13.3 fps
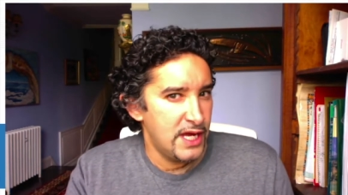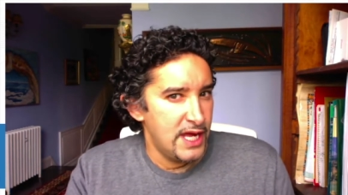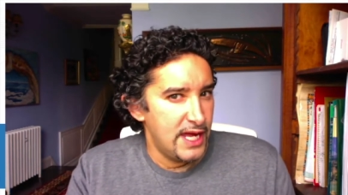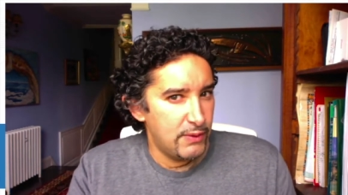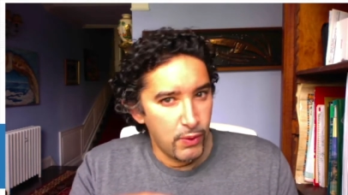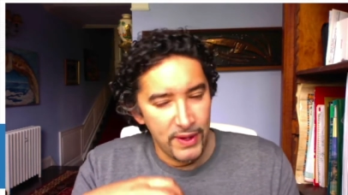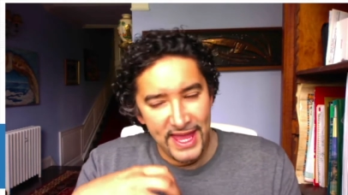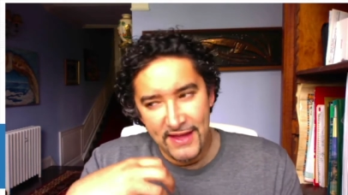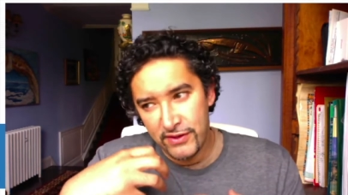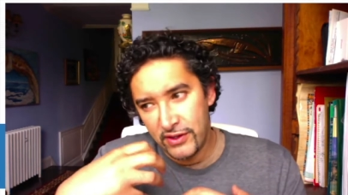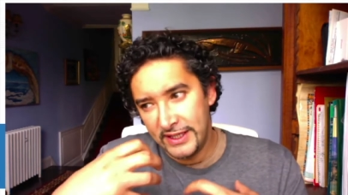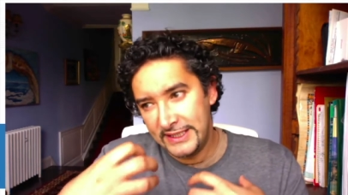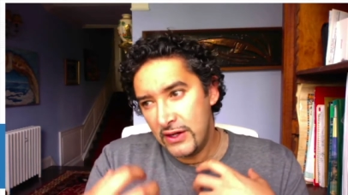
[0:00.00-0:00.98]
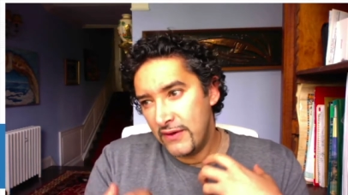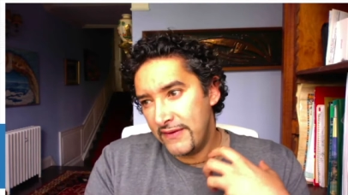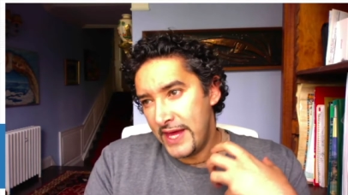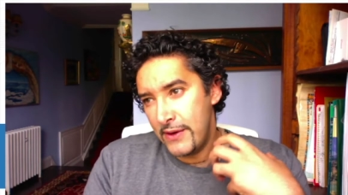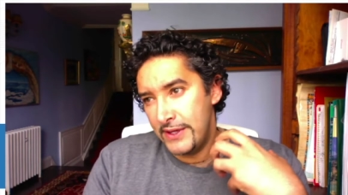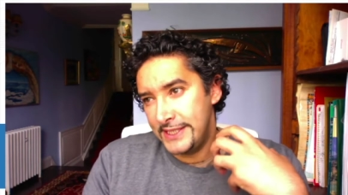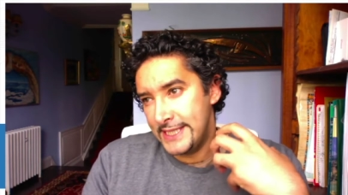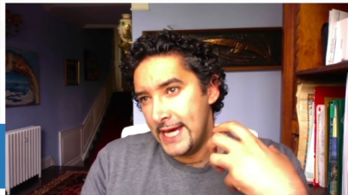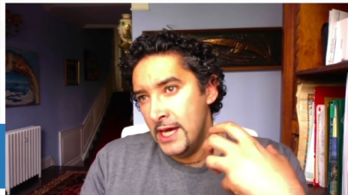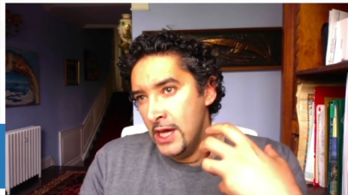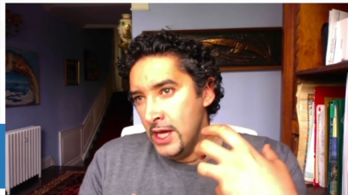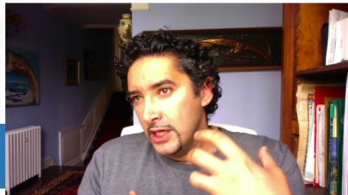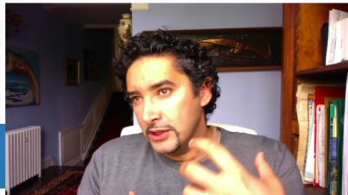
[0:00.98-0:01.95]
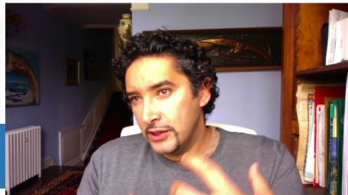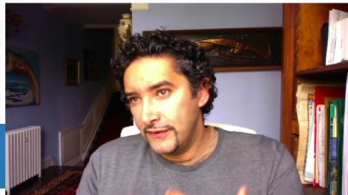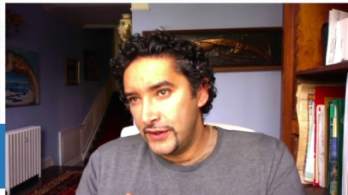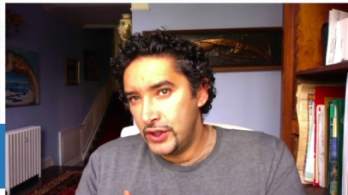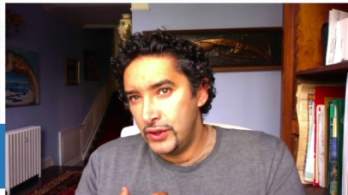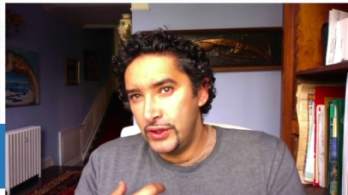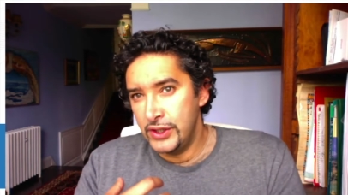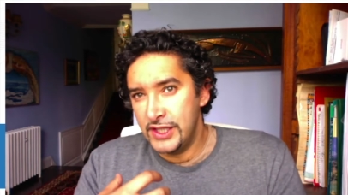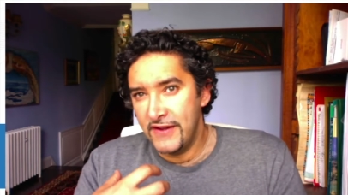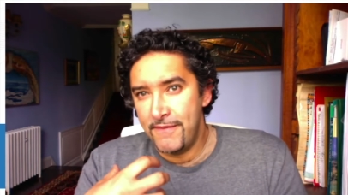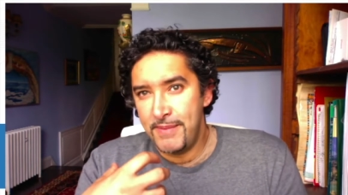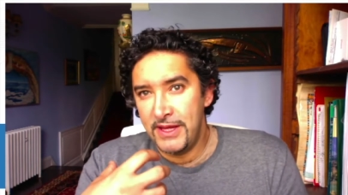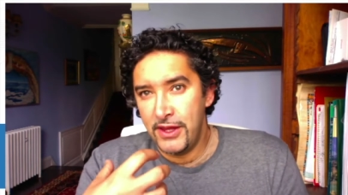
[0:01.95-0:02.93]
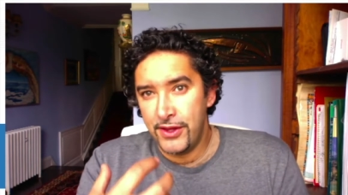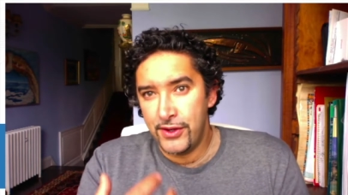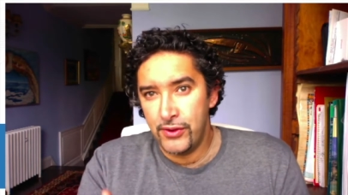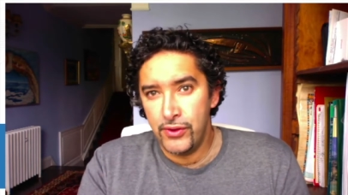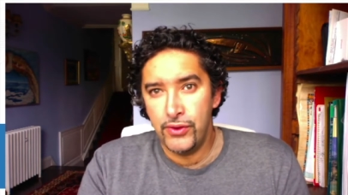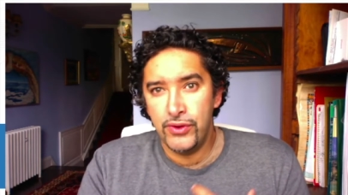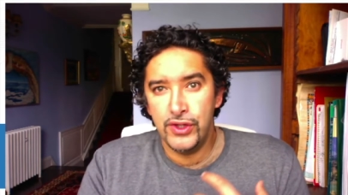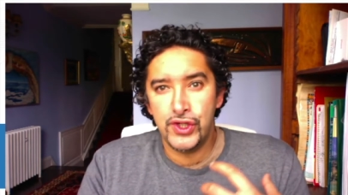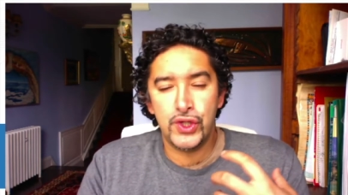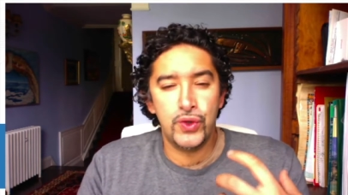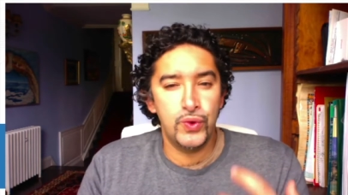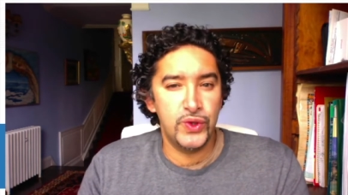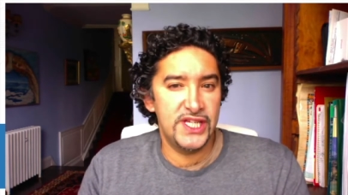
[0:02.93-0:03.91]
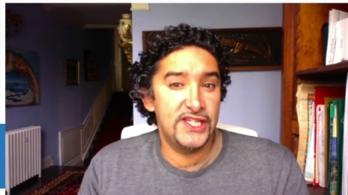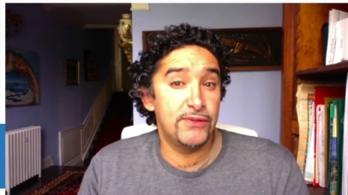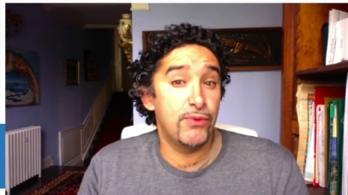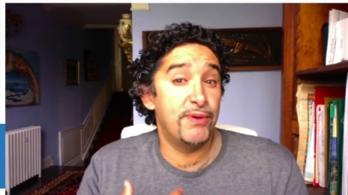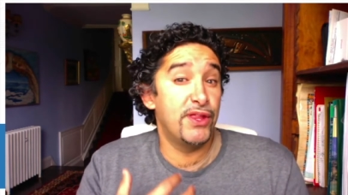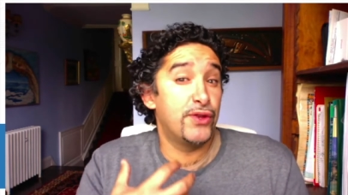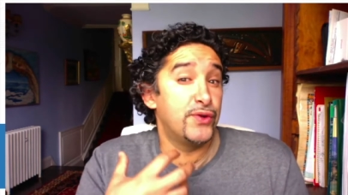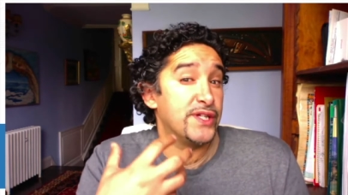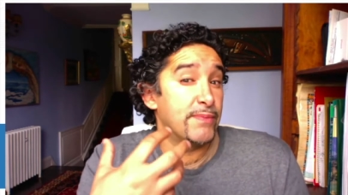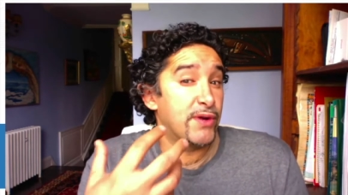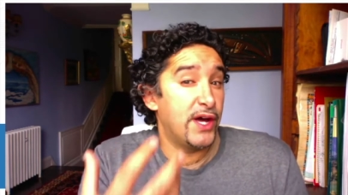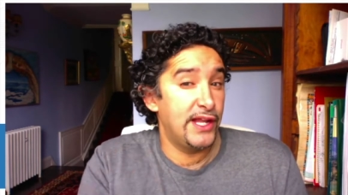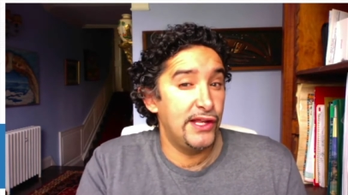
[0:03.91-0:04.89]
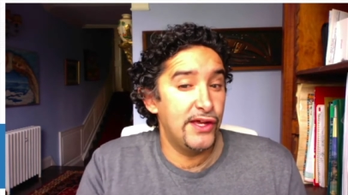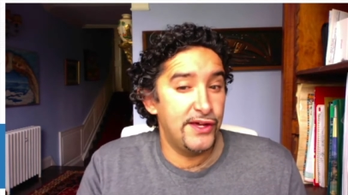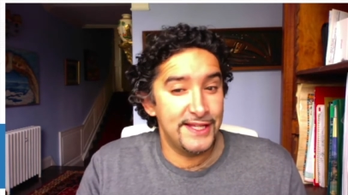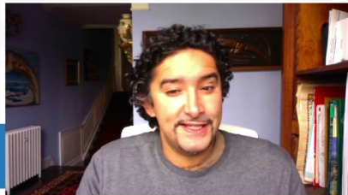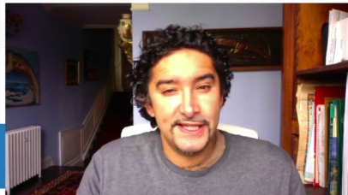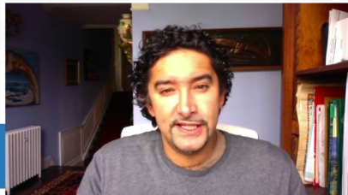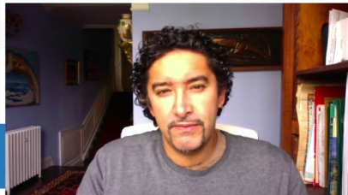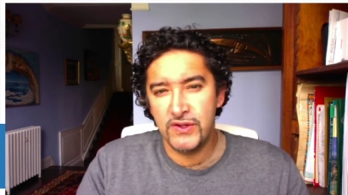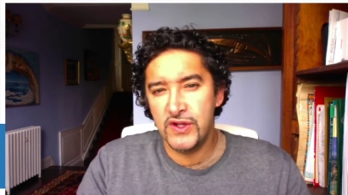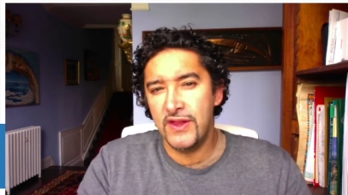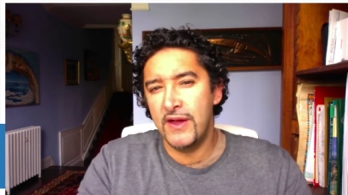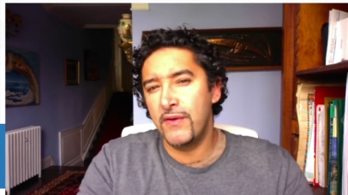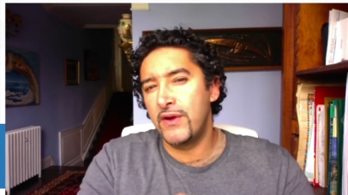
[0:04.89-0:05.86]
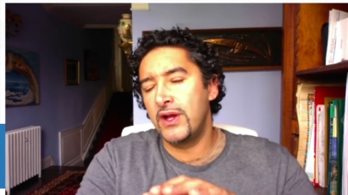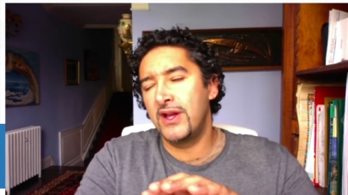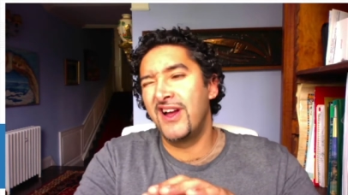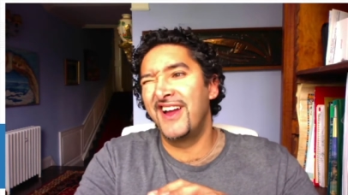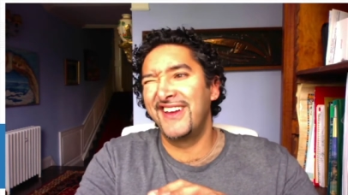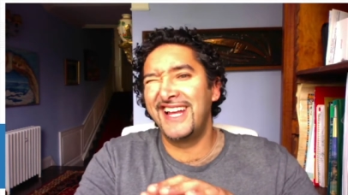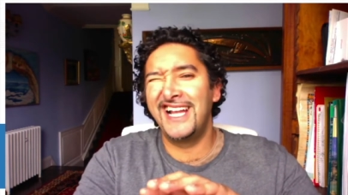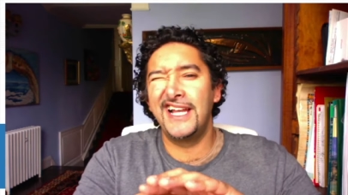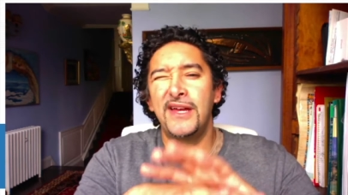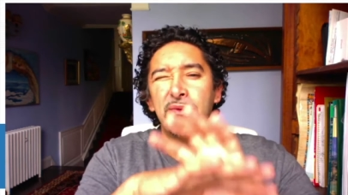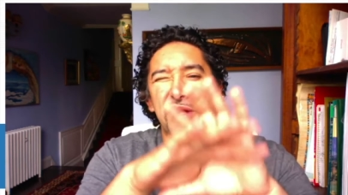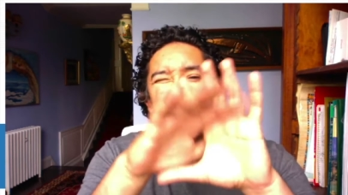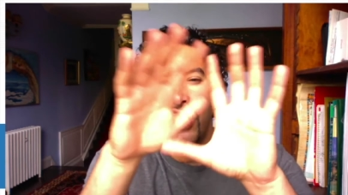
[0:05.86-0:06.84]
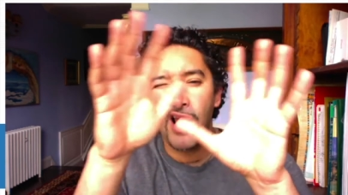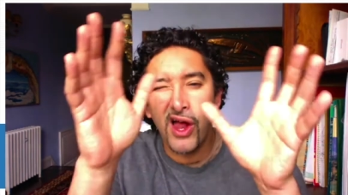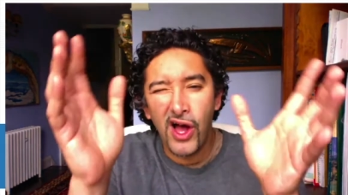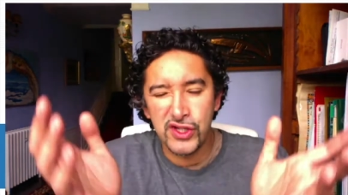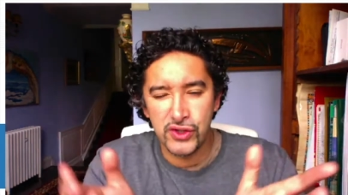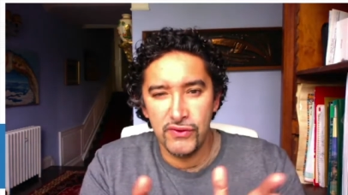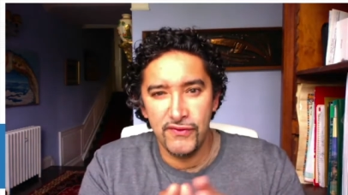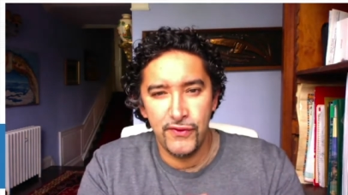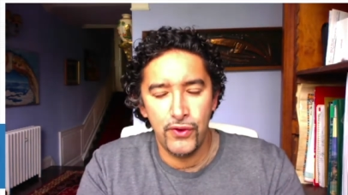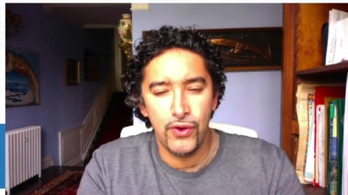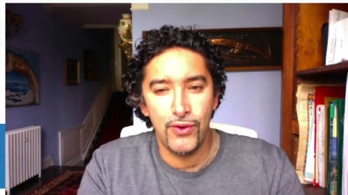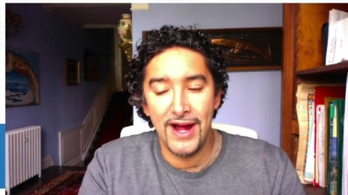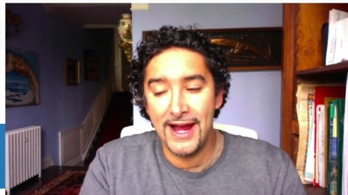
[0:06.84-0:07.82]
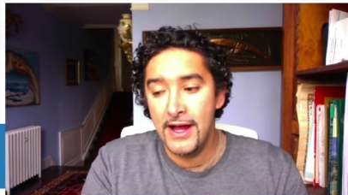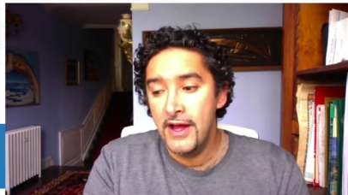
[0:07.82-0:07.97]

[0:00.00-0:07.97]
And what we have an idea of there is that a lot of students have been through the school system or been through some kind of learning system, so they're kind of clear with the classroom format.